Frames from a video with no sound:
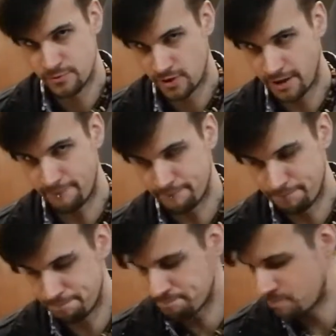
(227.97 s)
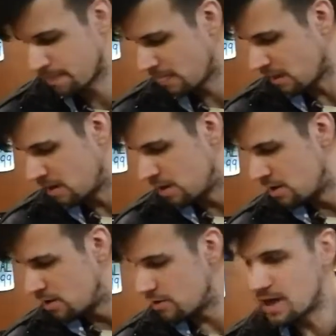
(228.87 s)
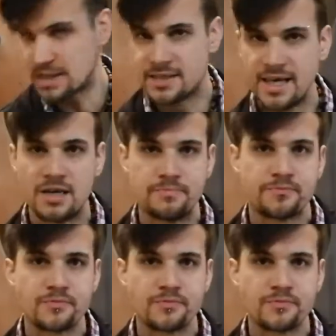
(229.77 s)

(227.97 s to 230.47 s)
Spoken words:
Okay. Alright, now,